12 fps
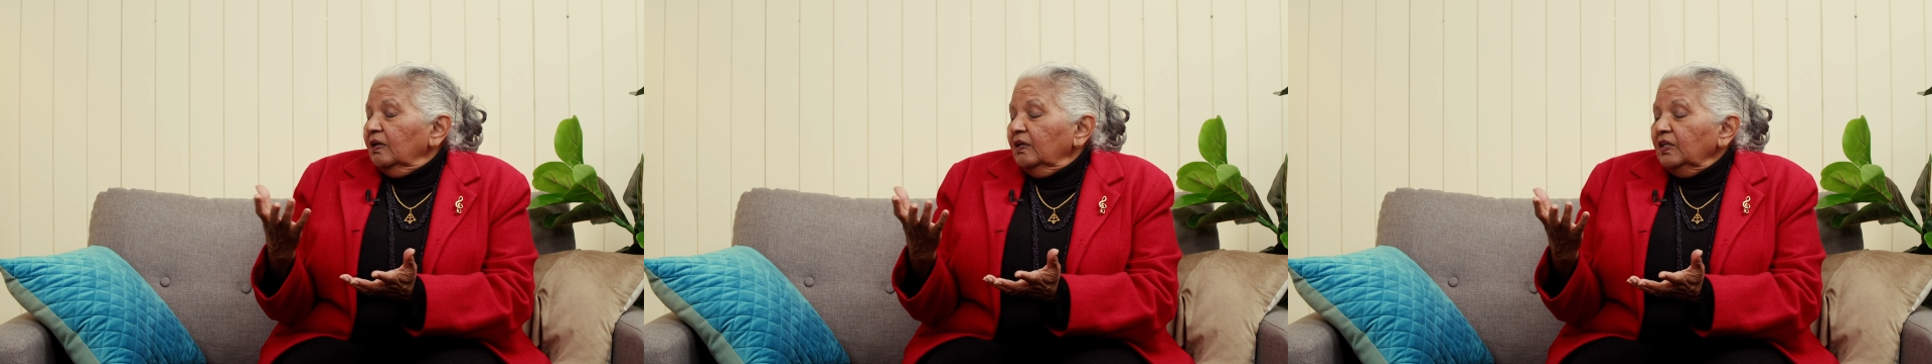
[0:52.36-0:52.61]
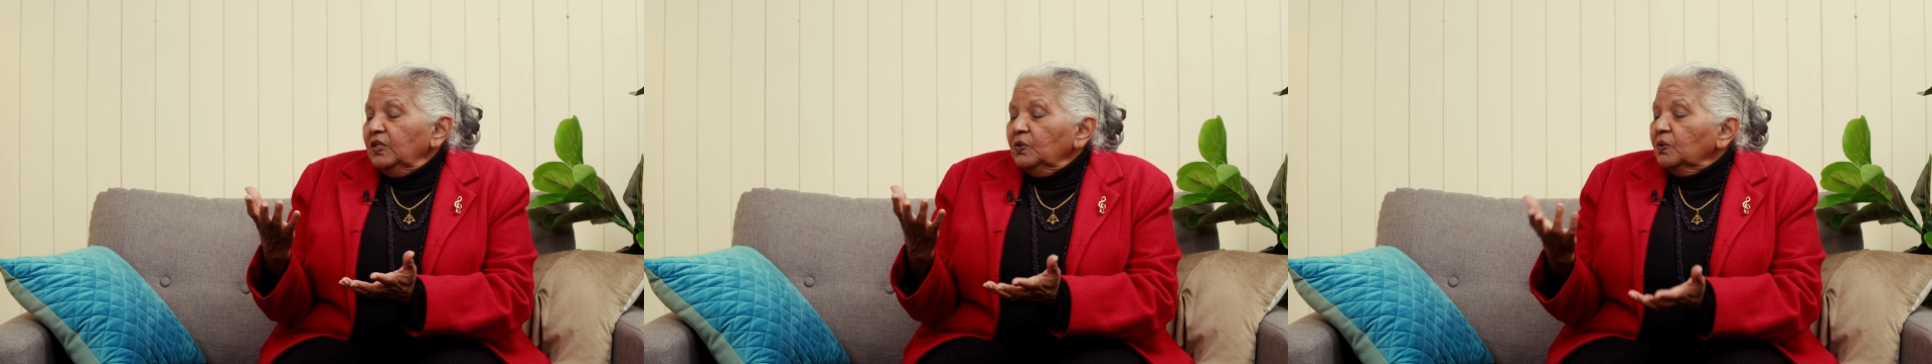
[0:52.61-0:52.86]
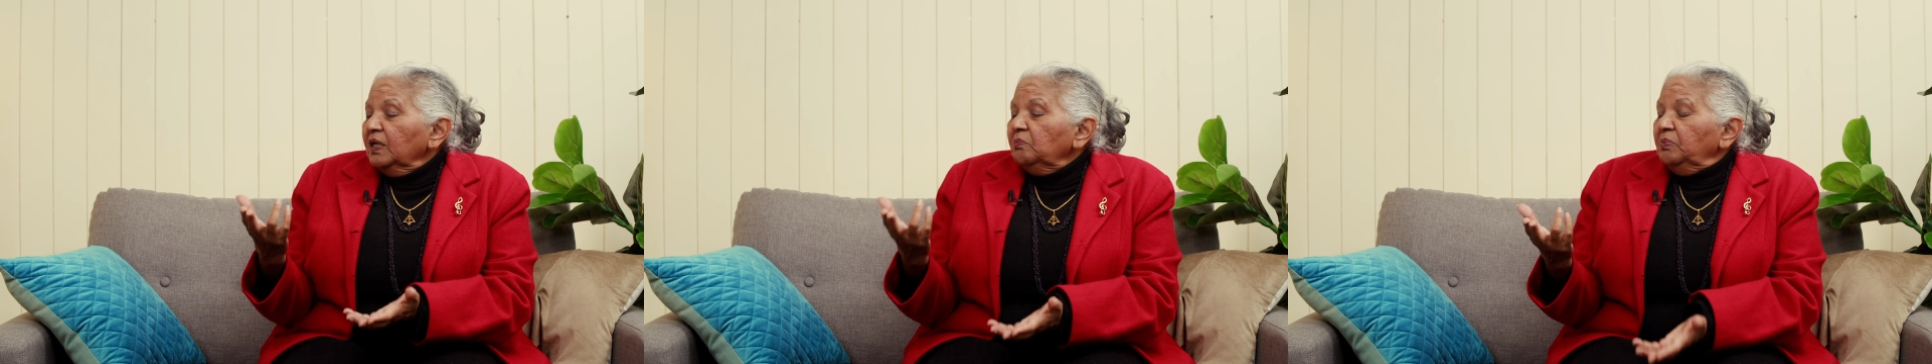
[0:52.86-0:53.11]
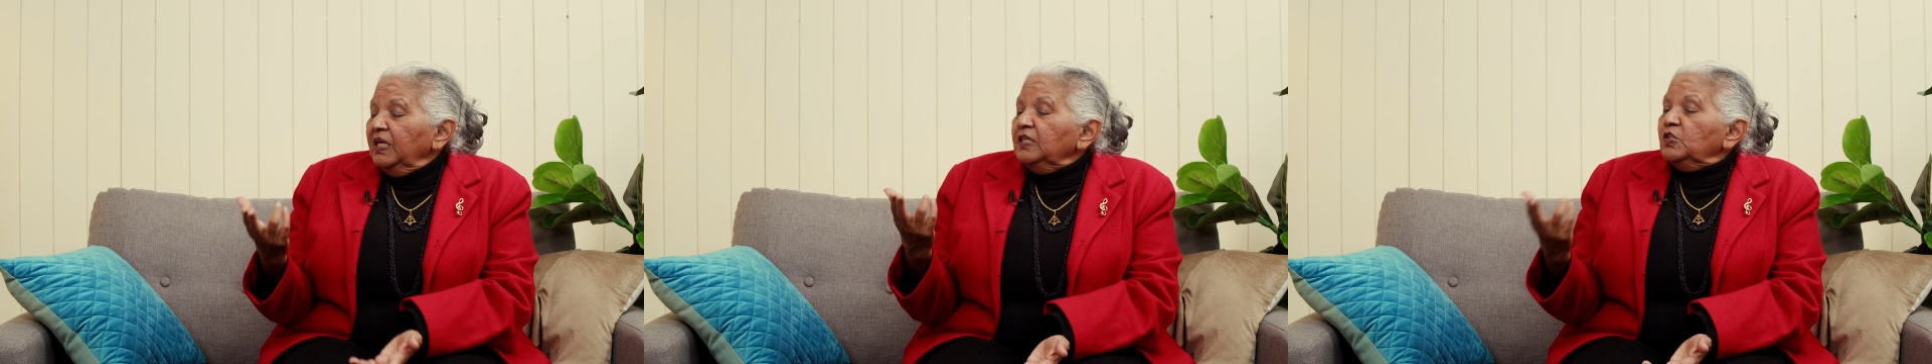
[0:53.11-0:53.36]
you can
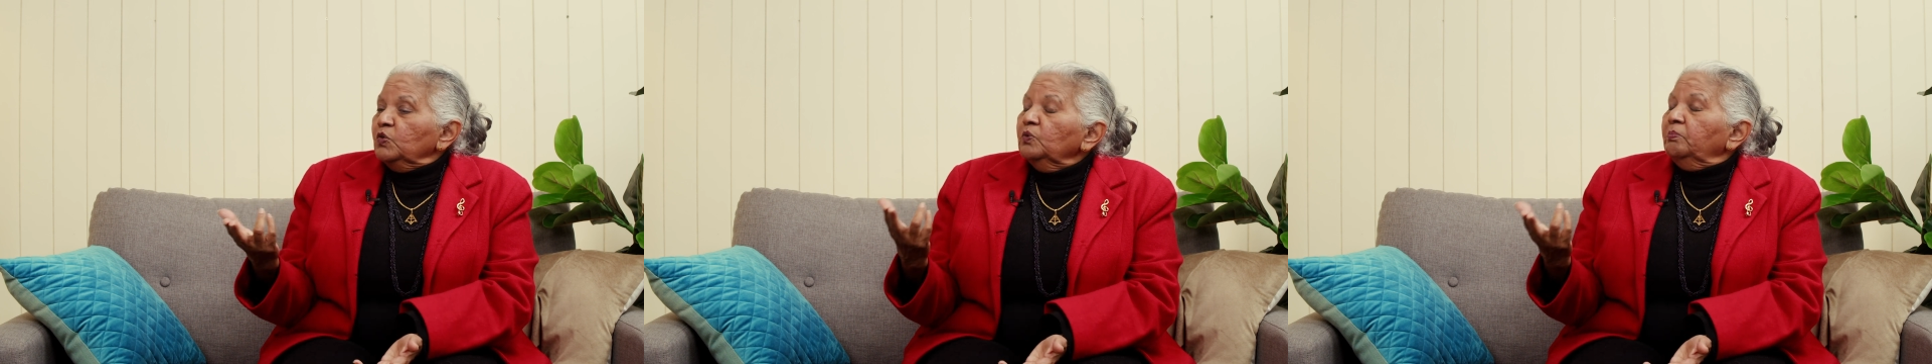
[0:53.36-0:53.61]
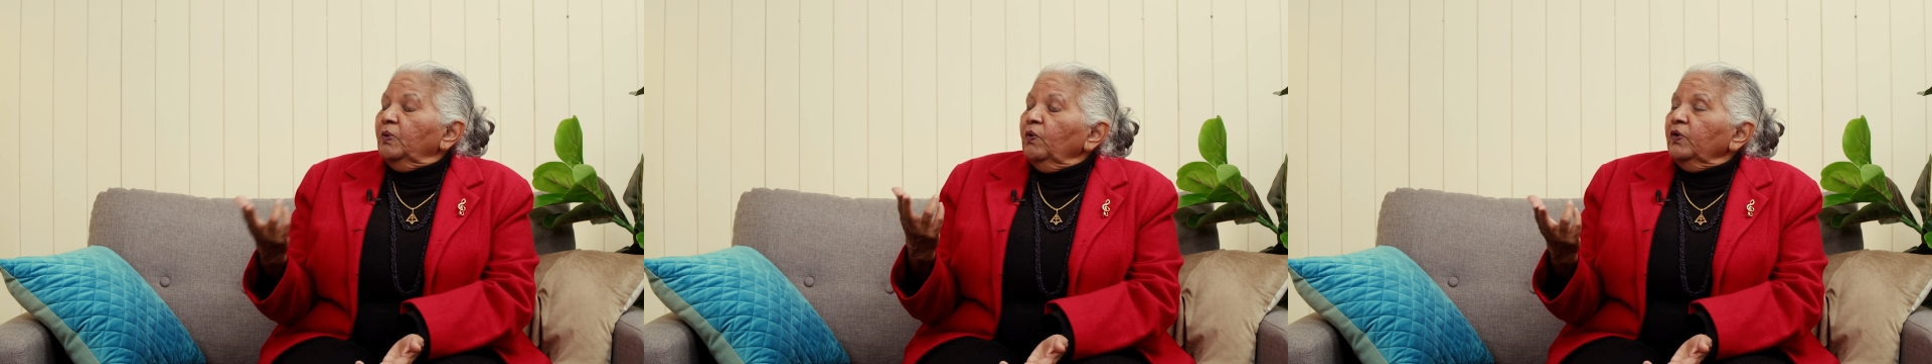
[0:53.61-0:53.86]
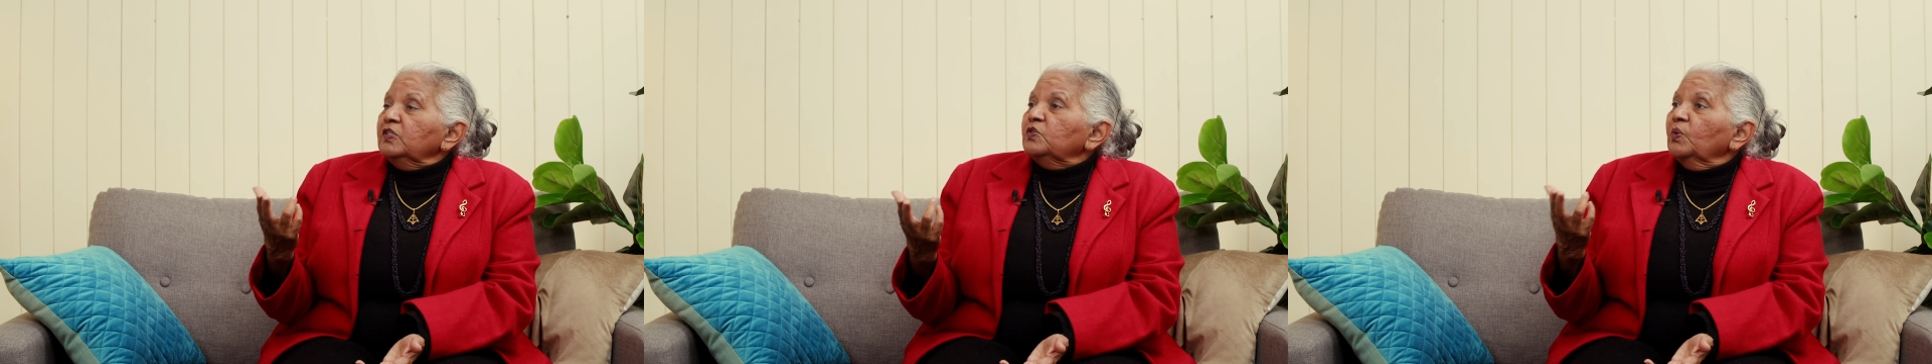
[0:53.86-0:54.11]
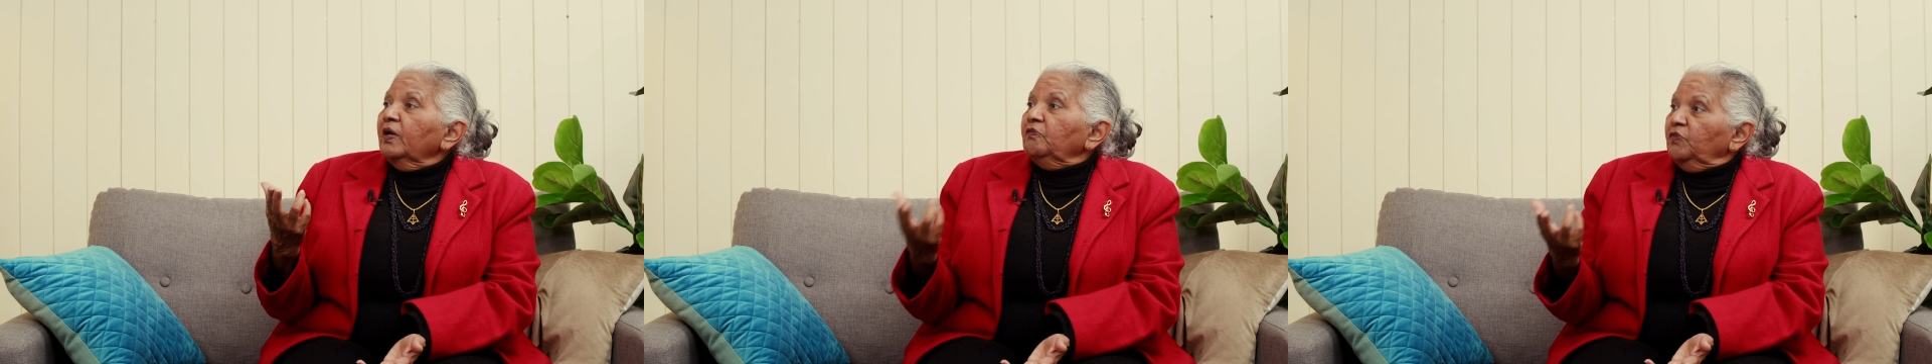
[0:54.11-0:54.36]
be two boys
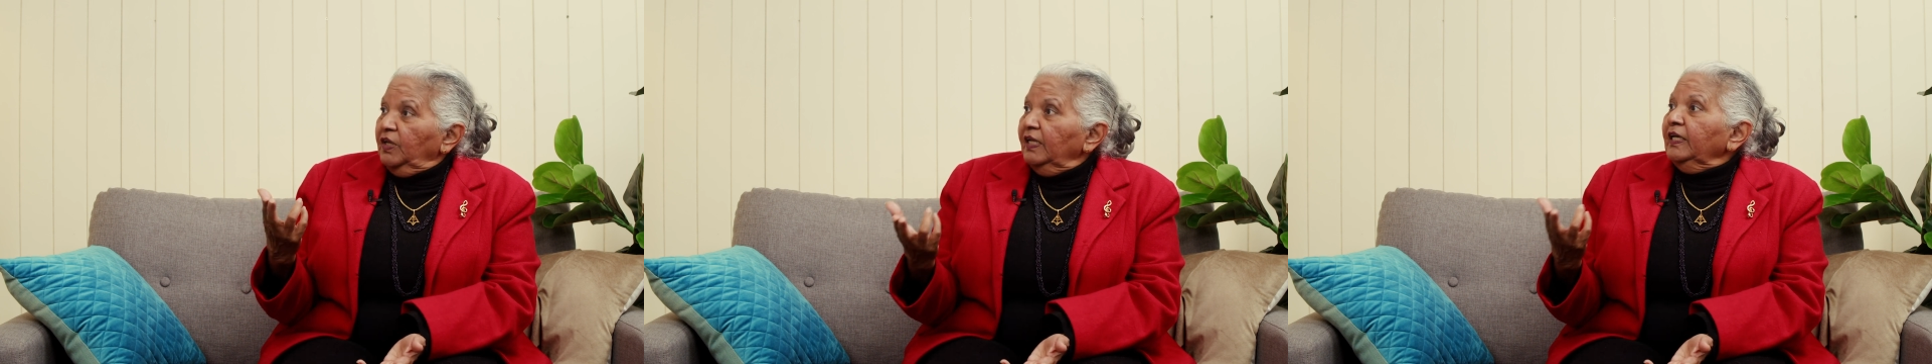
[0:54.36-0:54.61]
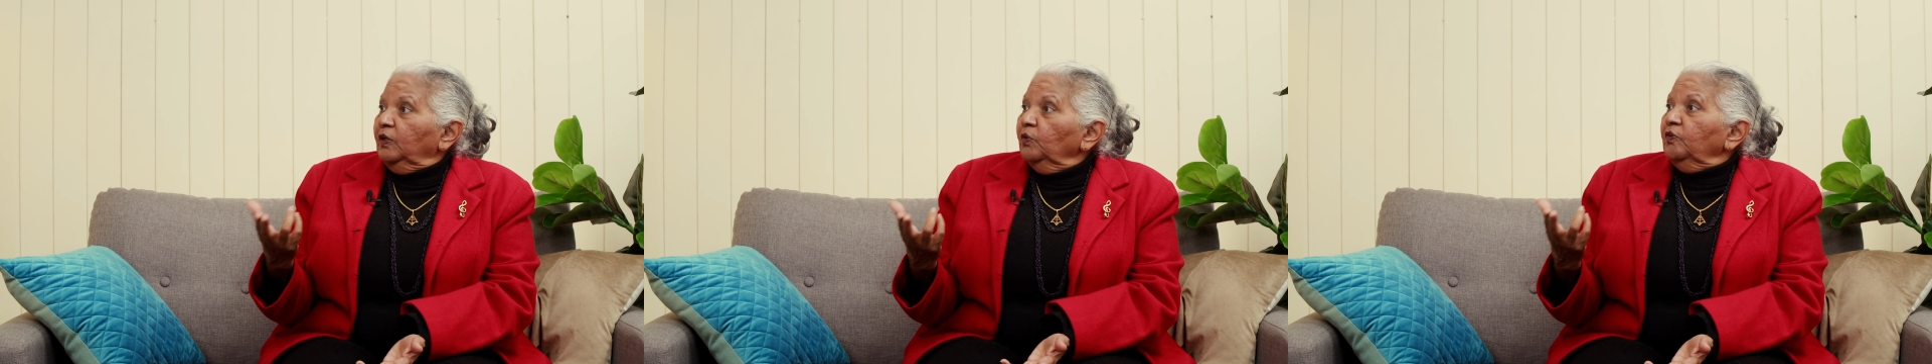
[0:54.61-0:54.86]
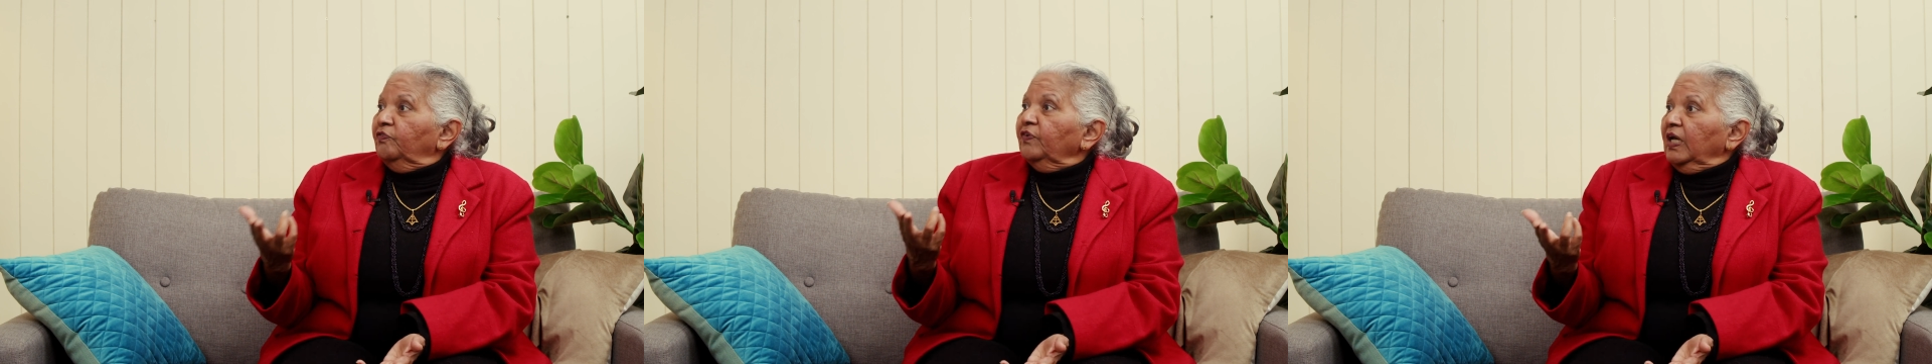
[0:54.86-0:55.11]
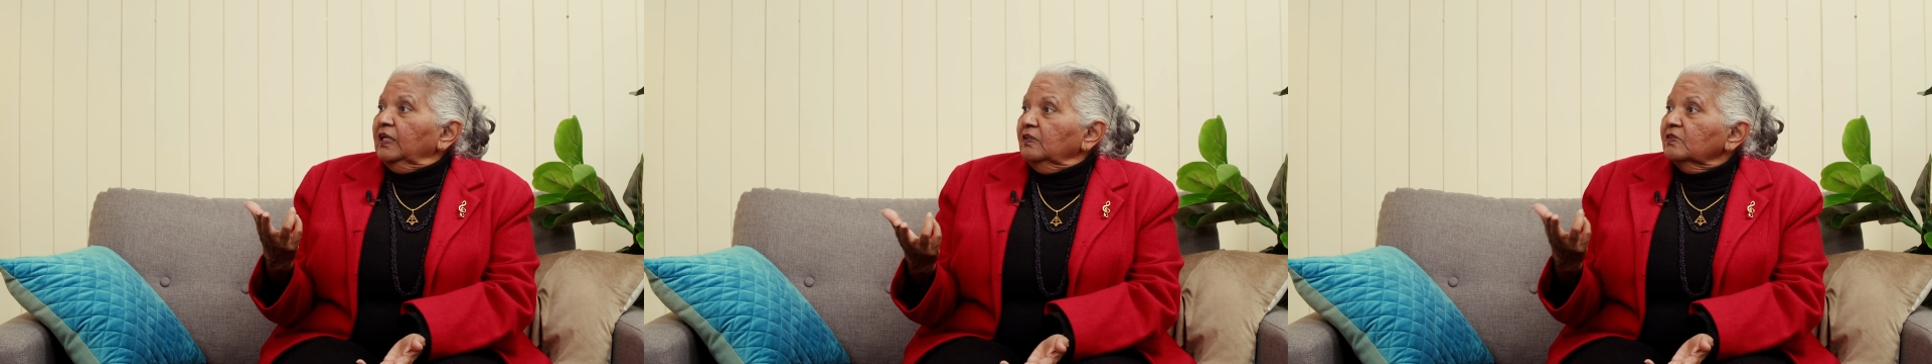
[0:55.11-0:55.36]
who are really good
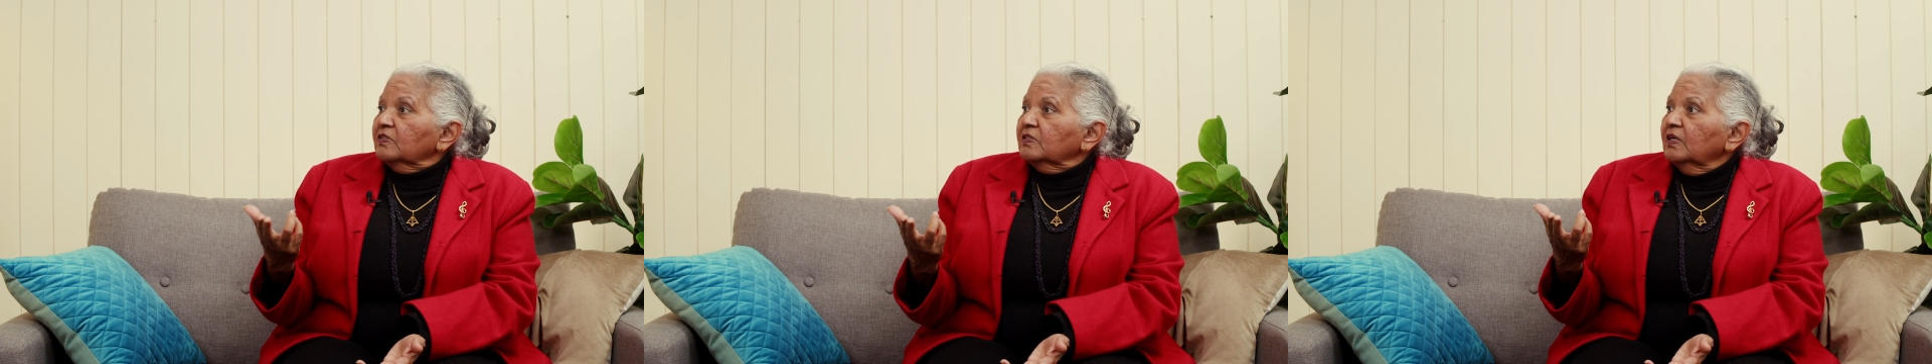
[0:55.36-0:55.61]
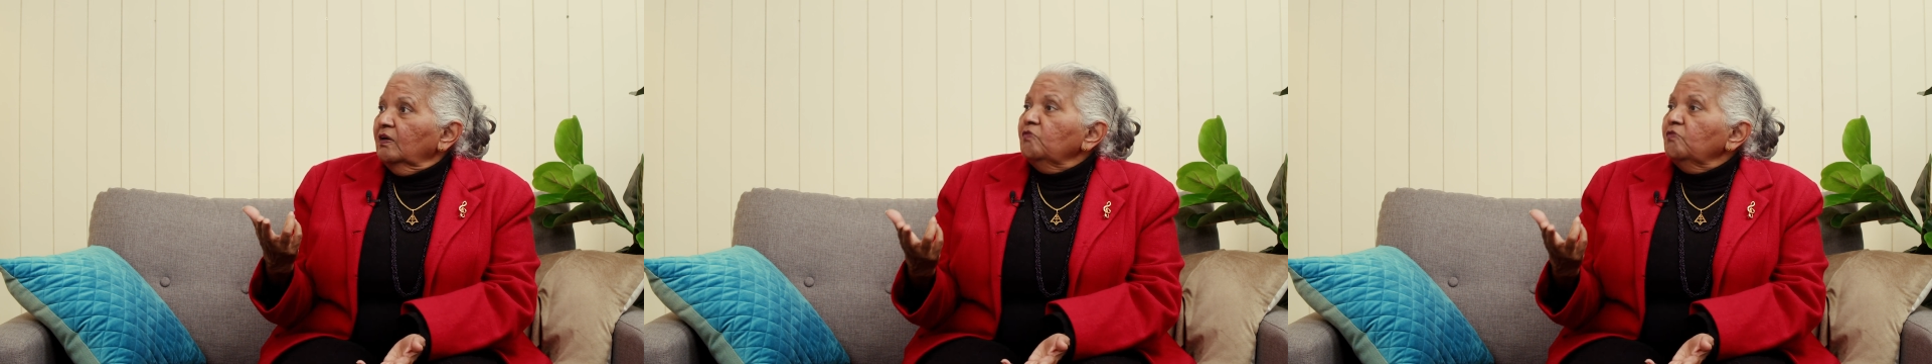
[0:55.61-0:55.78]
friends,